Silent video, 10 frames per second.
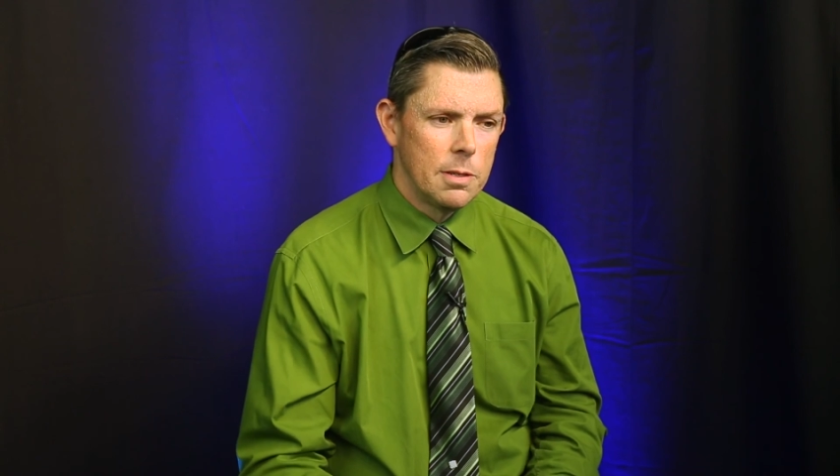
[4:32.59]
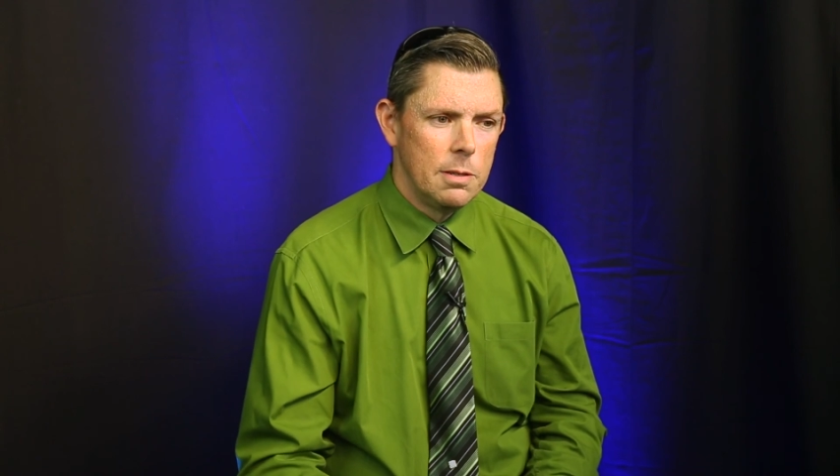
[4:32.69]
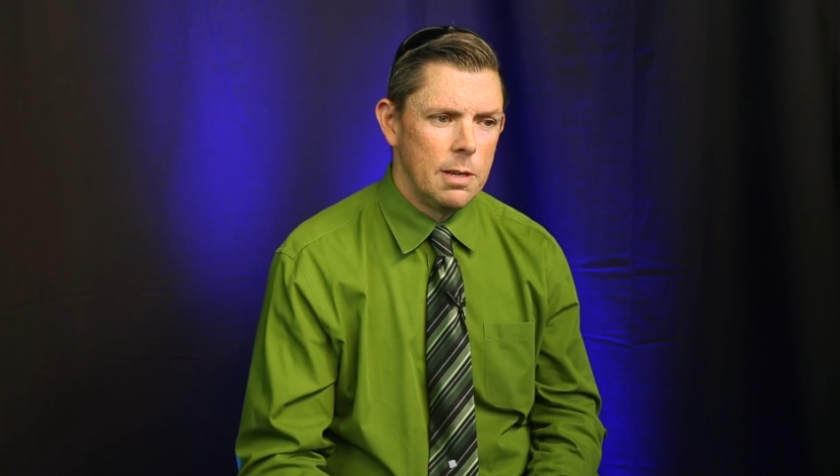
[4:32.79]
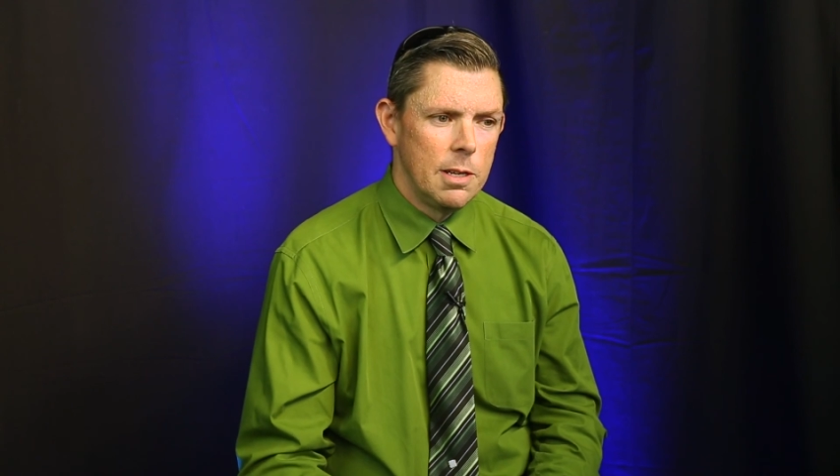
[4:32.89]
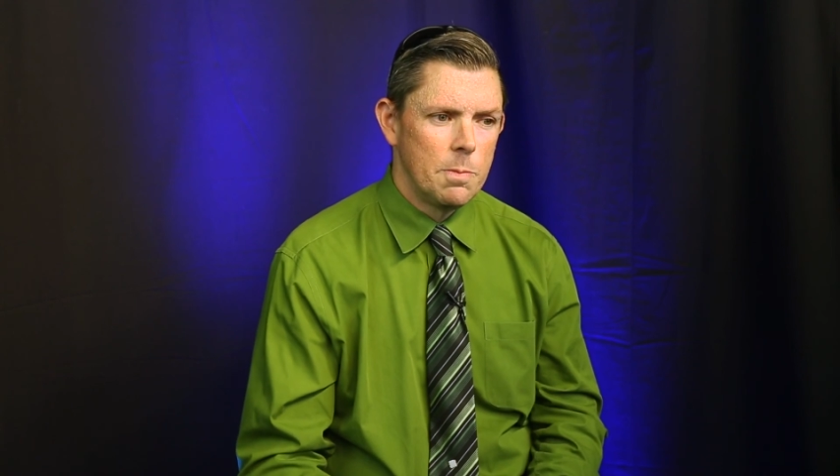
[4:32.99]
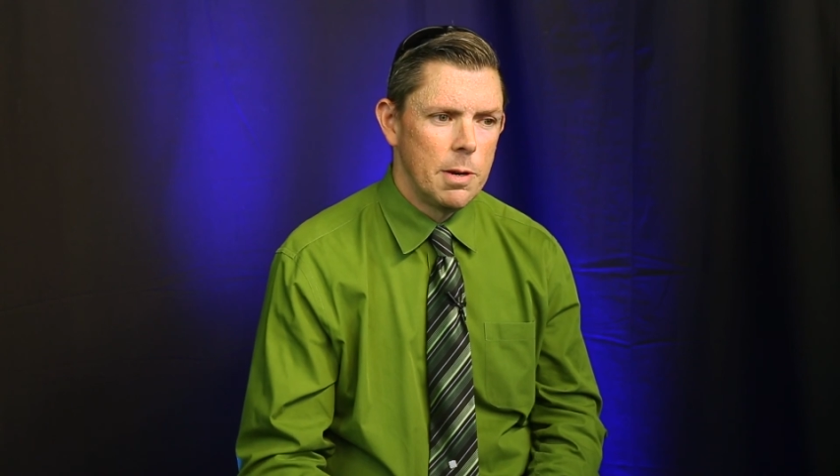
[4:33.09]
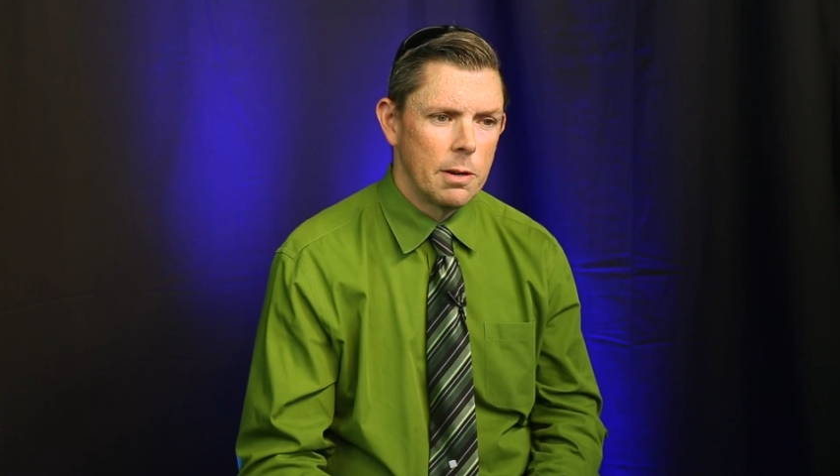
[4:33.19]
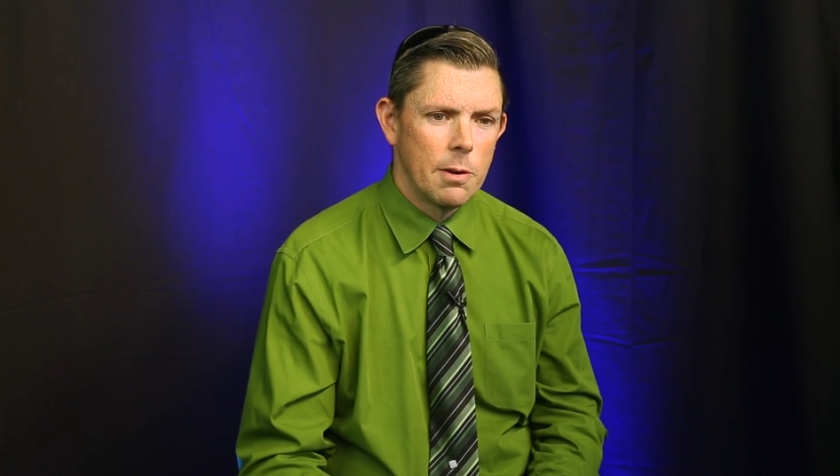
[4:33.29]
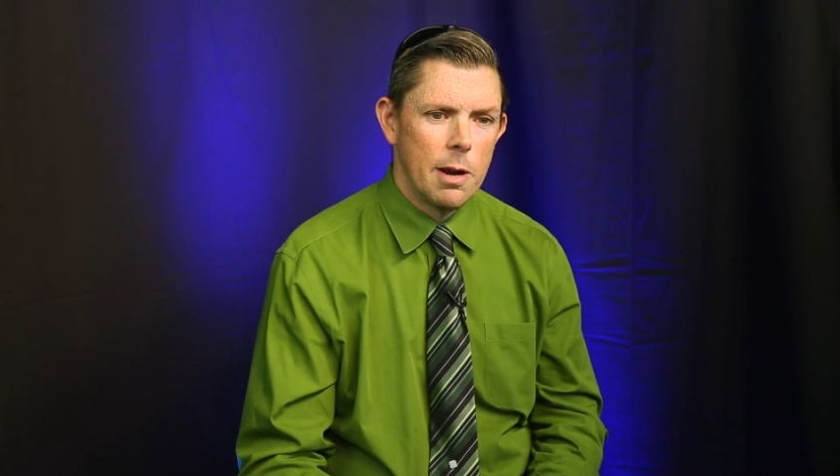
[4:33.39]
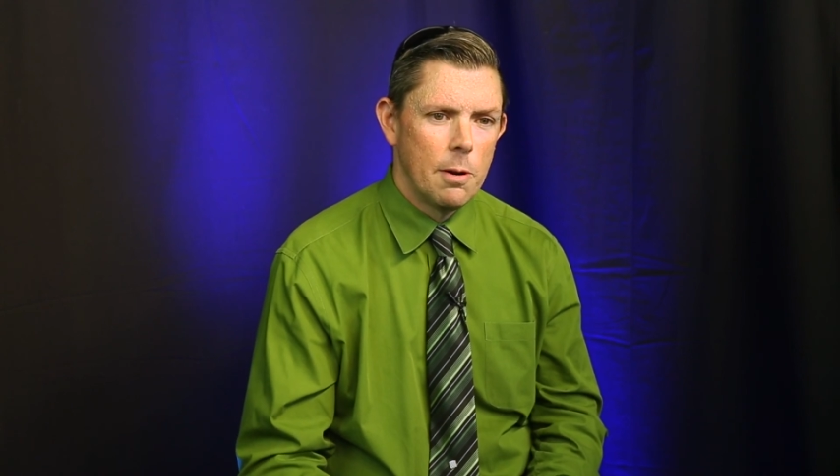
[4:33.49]
and it's been a
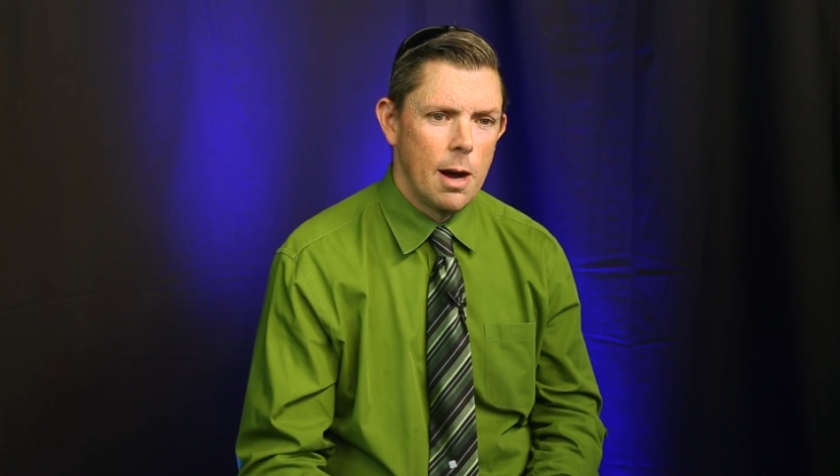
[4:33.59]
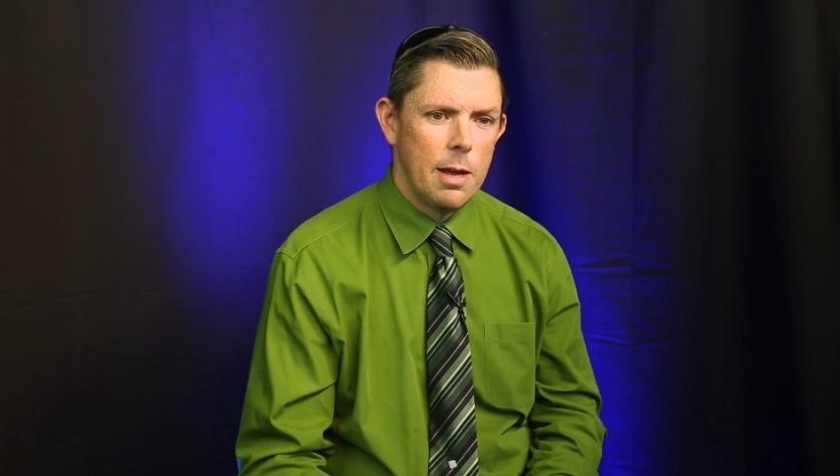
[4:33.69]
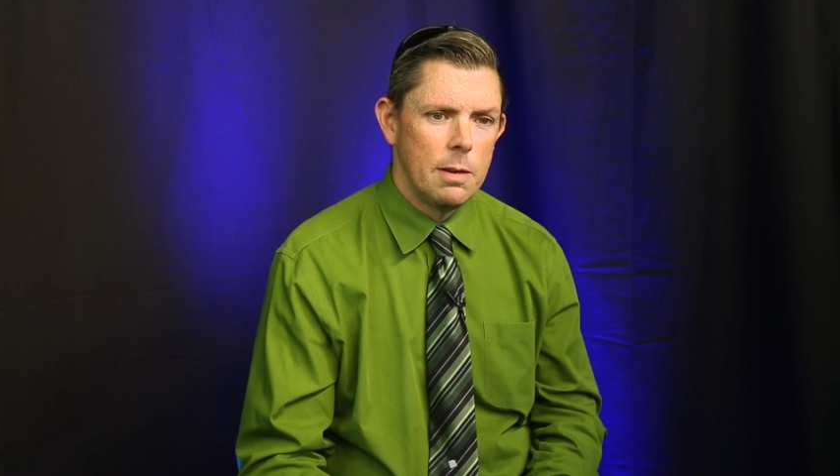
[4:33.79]
great ride,